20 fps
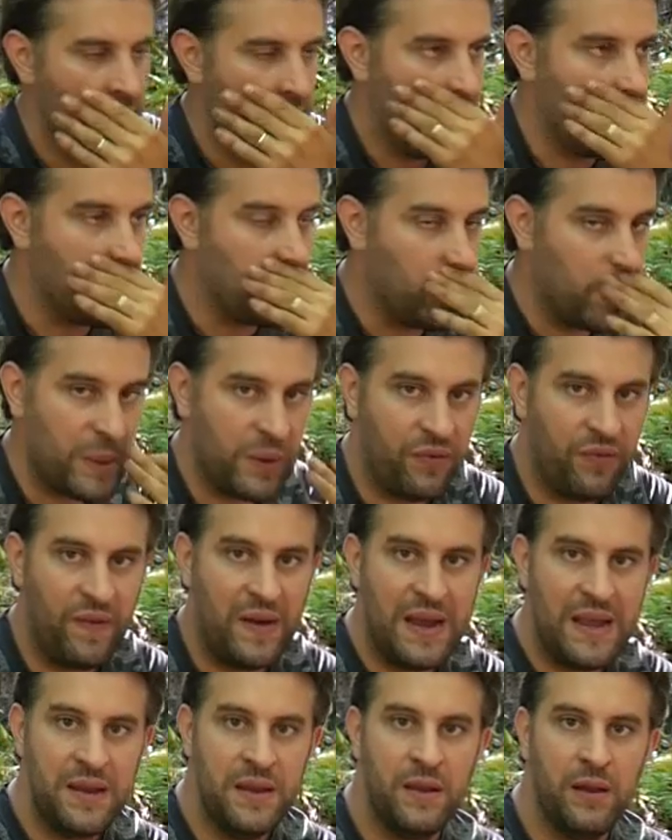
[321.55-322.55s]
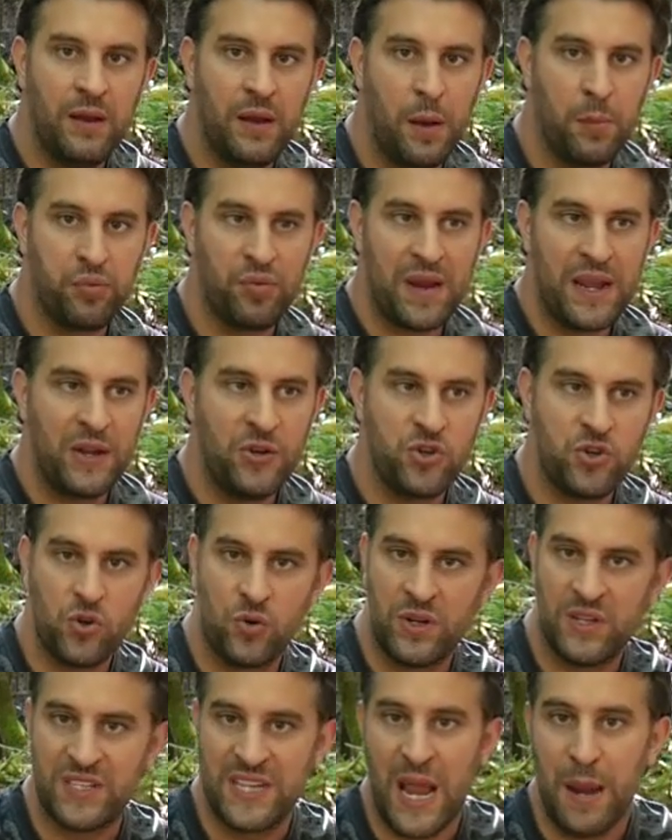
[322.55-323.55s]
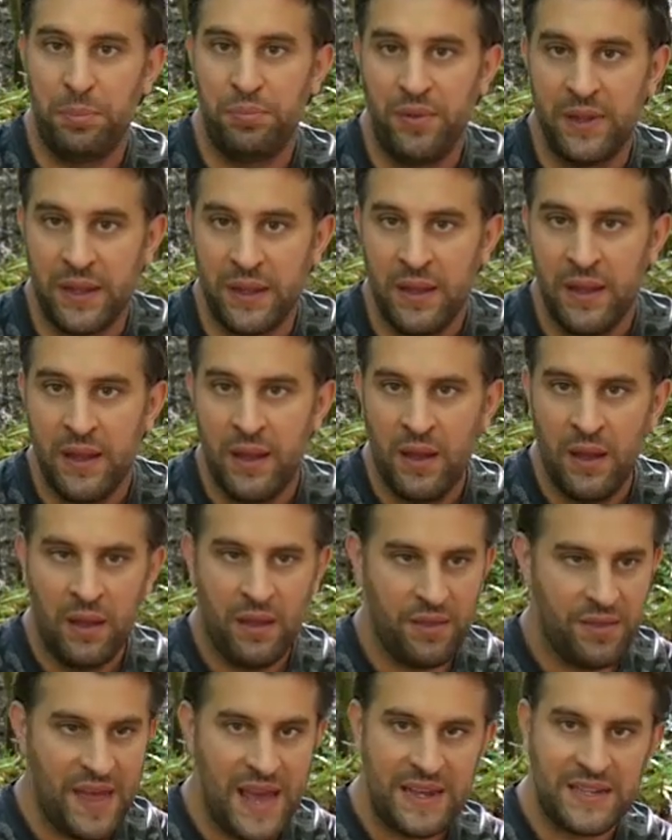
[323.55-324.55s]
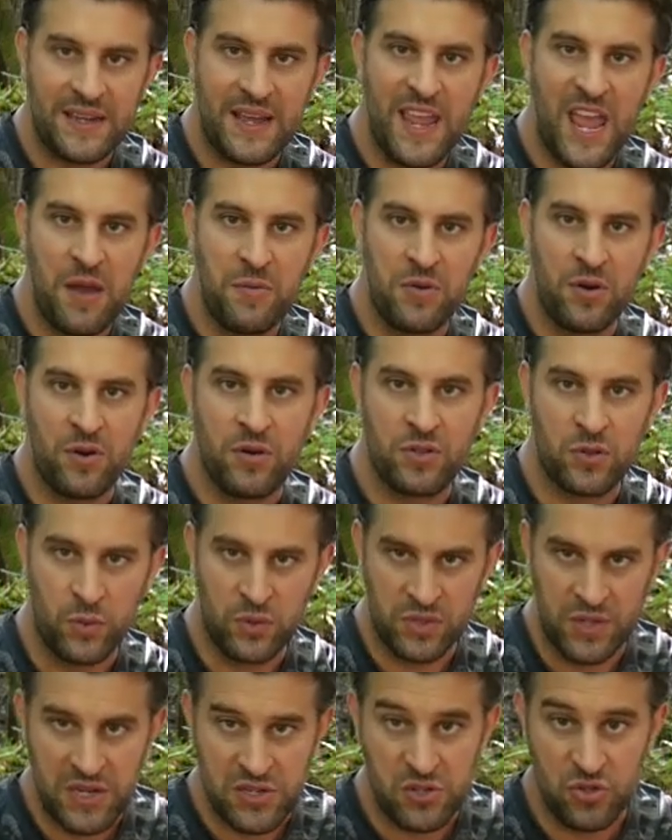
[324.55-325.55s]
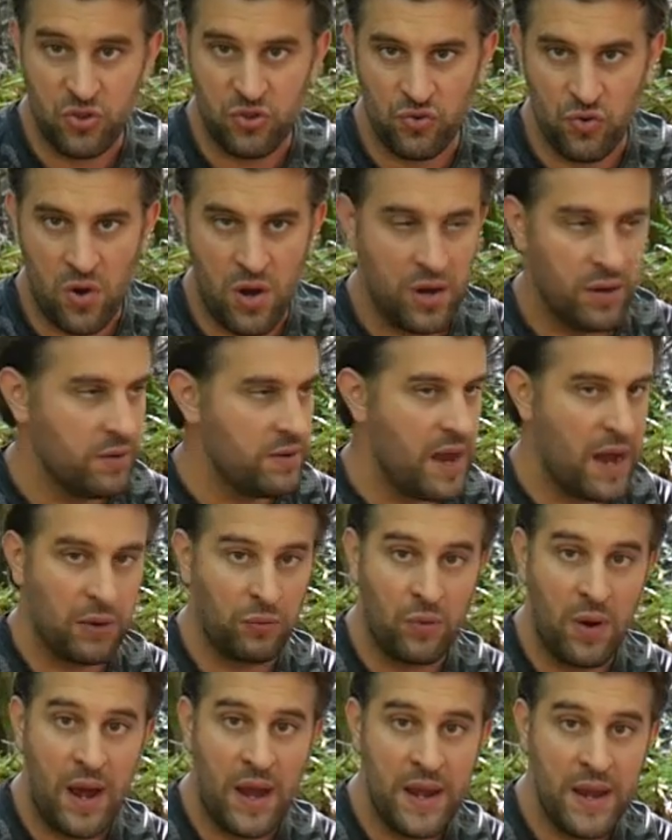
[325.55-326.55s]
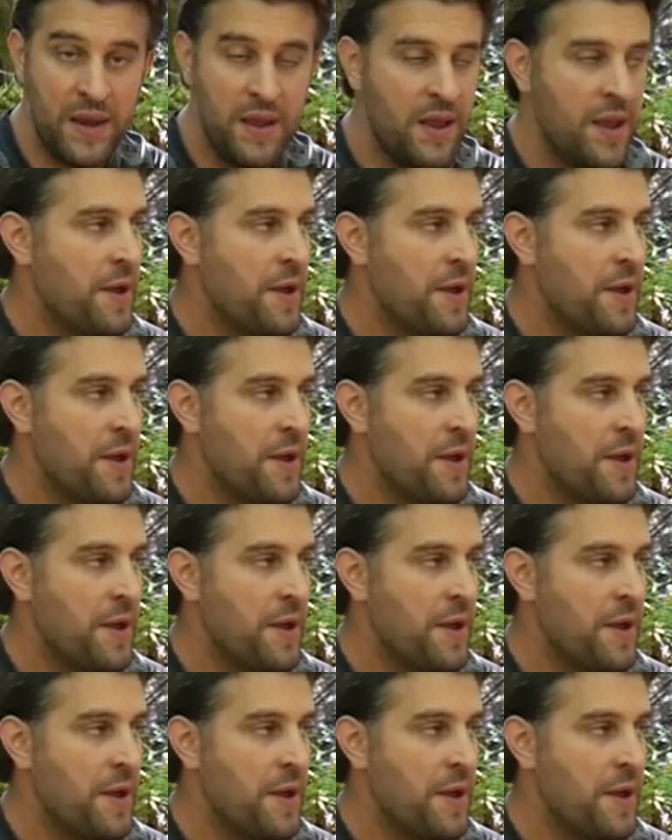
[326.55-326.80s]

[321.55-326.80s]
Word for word: and you want to find a branch or a sapling that diameter so it's nice and strong, not rotted,